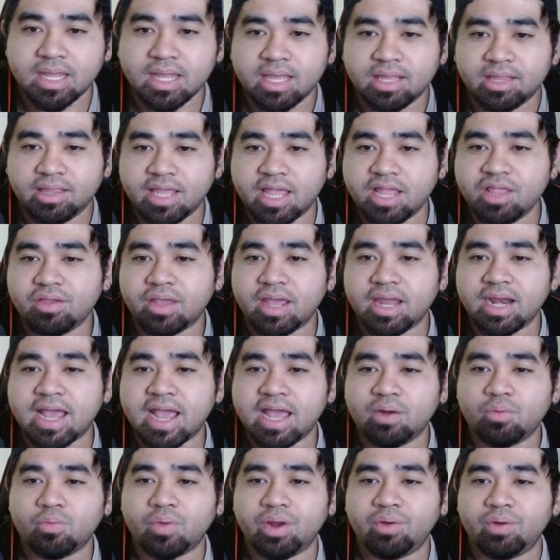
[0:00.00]
Then you can
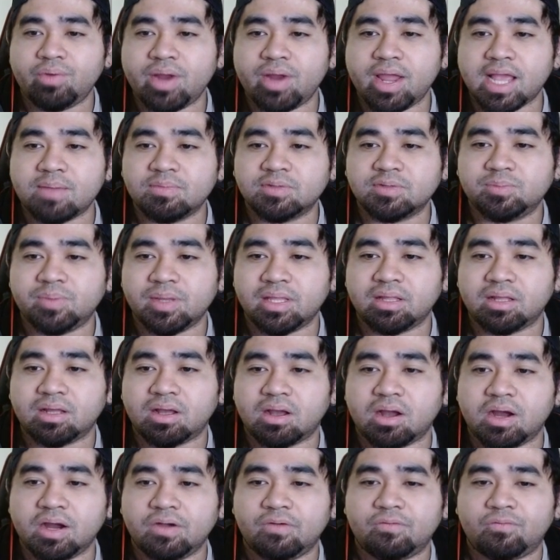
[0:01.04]
add one rank up spell
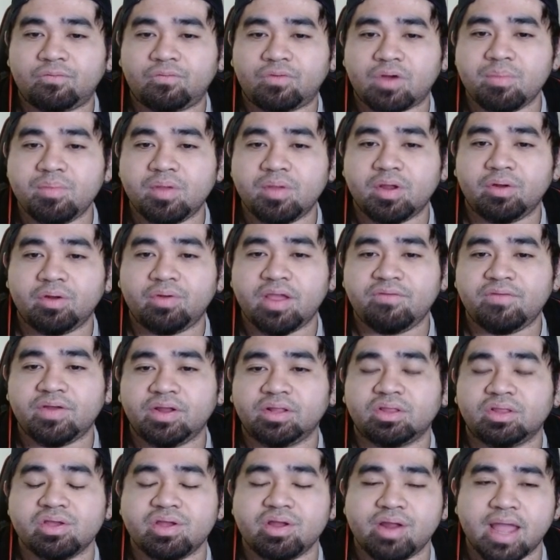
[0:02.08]
card from your
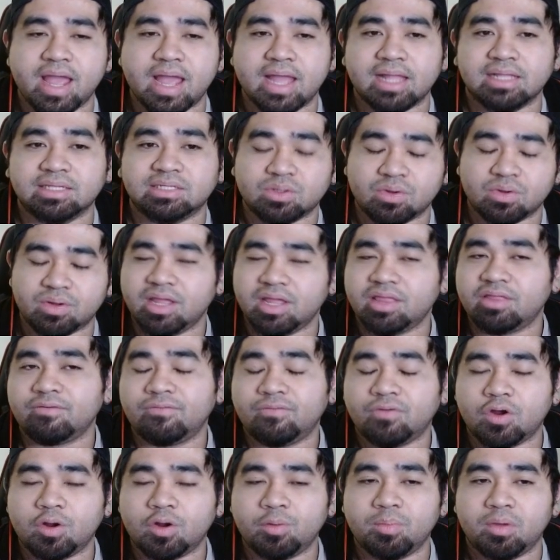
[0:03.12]
graveyard to your hand. So another
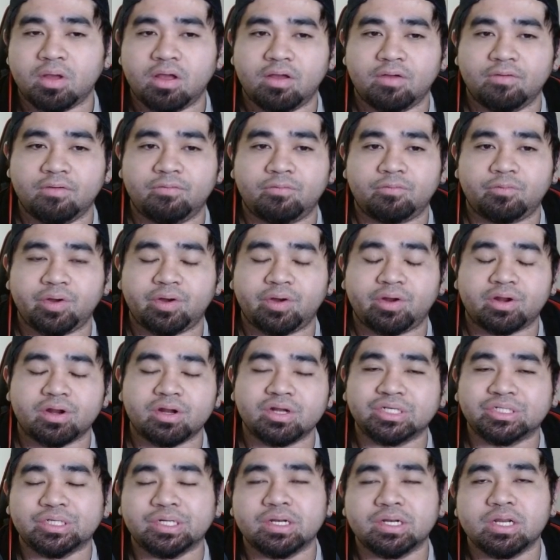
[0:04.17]
form of
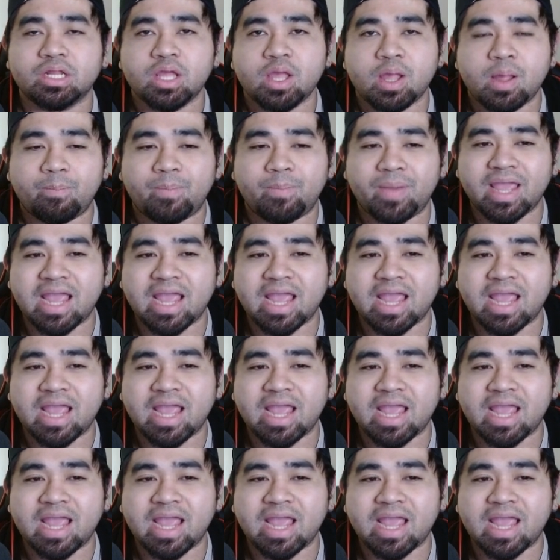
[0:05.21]
recursion by